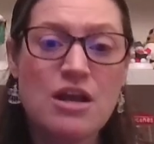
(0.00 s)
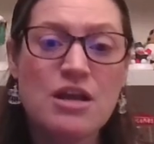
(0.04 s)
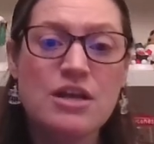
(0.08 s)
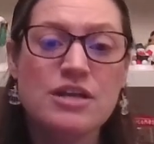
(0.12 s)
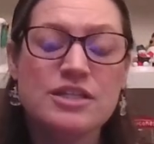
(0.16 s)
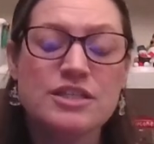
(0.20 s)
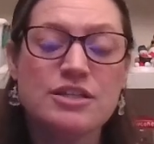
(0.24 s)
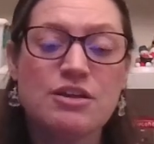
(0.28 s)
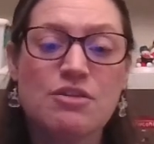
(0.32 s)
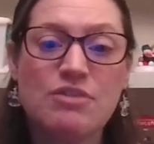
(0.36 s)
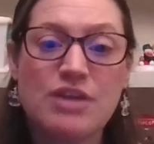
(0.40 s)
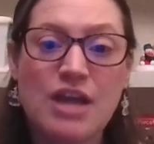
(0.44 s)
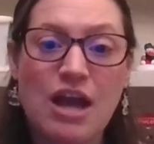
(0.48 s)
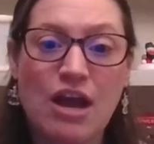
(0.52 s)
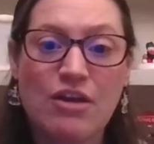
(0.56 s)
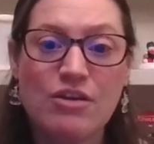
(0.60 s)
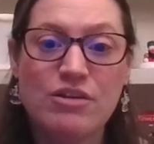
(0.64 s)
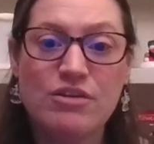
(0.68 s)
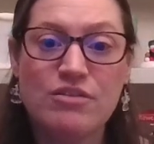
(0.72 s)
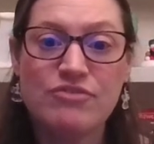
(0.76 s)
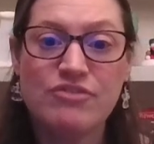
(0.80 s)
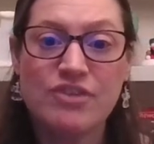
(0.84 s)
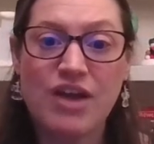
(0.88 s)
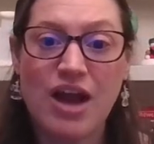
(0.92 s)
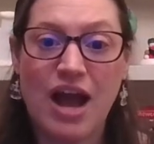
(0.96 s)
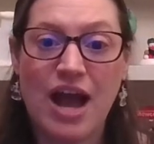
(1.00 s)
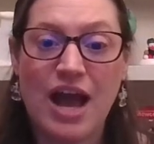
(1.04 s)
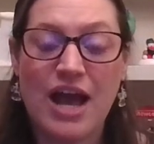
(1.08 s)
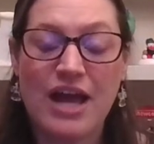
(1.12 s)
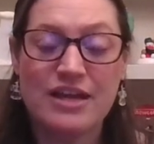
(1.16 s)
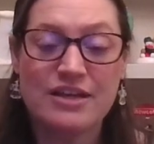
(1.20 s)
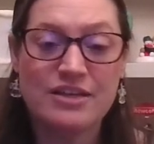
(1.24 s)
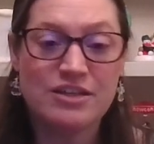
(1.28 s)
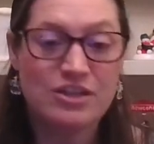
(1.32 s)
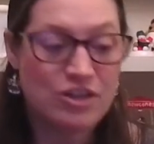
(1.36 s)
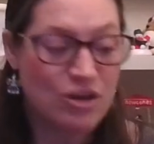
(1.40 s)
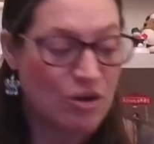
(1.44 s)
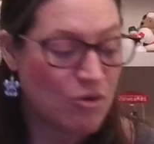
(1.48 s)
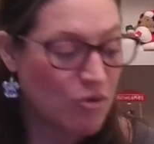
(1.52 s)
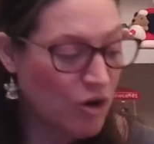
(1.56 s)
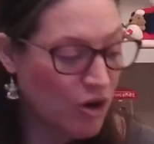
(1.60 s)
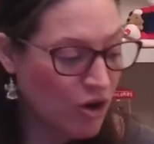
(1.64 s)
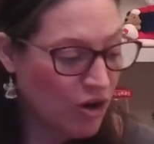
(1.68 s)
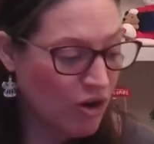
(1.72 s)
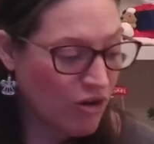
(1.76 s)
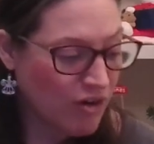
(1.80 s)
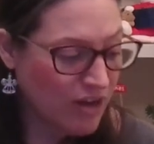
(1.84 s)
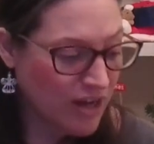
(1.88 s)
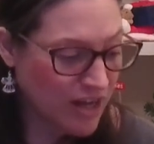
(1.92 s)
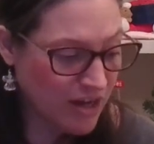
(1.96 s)
So now you've got,
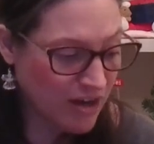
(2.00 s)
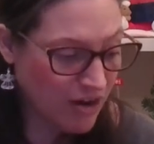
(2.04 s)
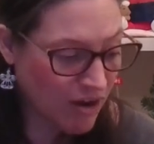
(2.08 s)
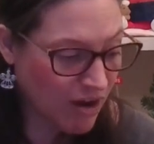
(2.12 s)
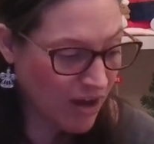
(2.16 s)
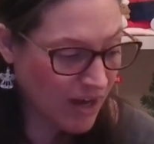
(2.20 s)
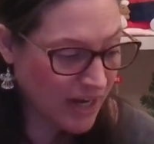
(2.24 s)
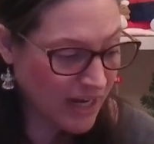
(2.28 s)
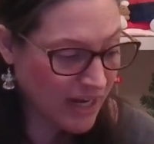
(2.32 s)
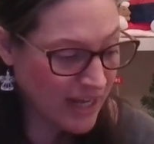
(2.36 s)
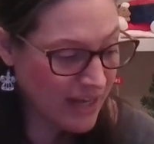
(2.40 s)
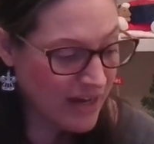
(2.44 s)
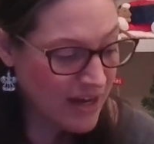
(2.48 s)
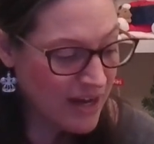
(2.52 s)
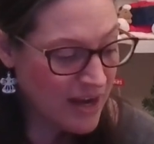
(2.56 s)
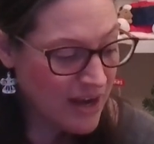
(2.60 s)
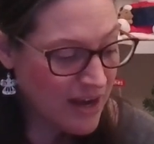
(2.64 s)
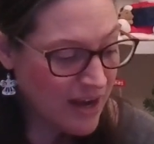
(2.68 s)
her in on it.